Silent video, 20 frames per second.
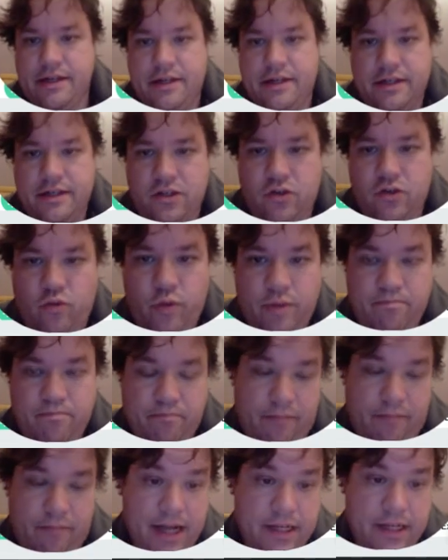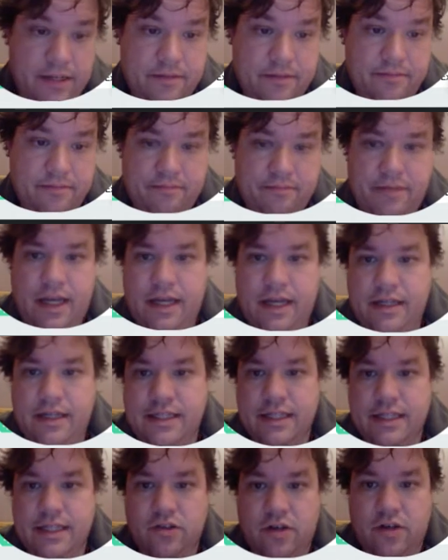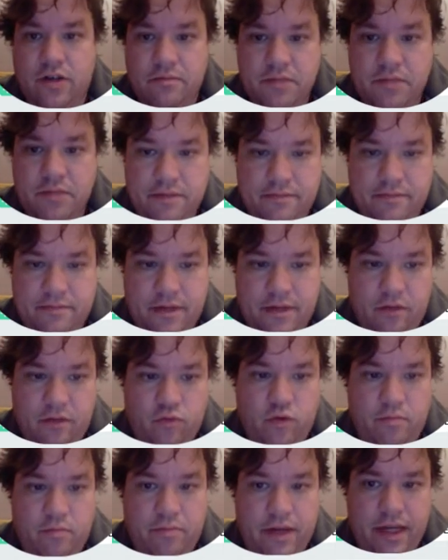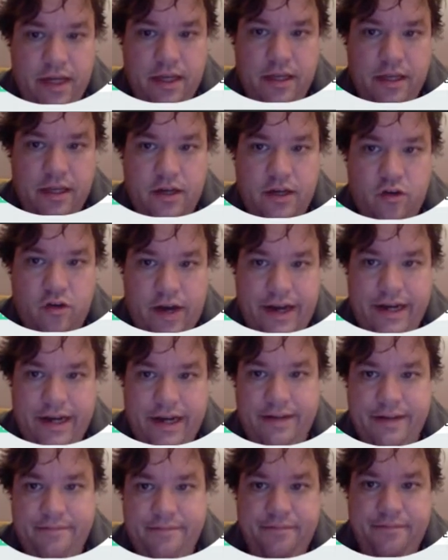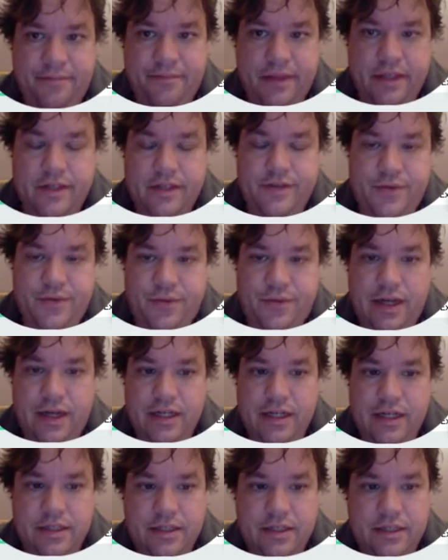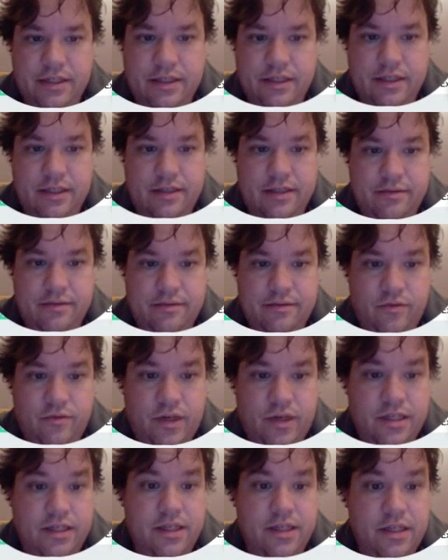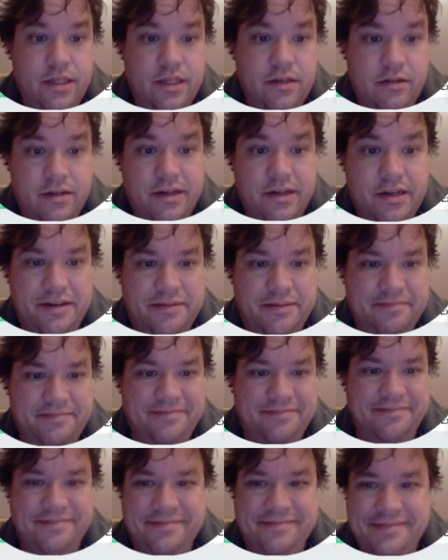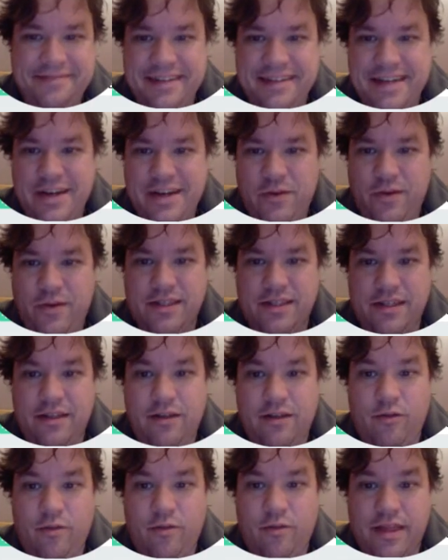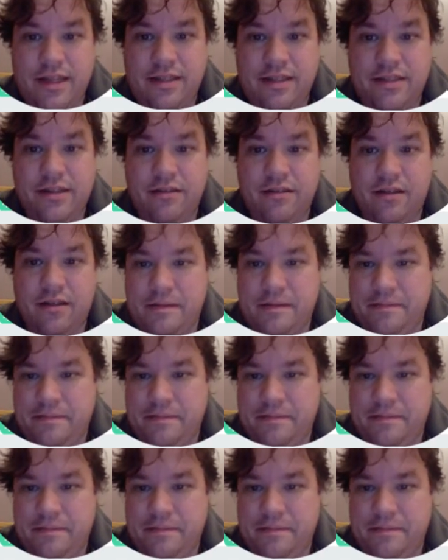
So we might make 6 clubs if we play correctly. So what is the deal here? What is the deal with this deal?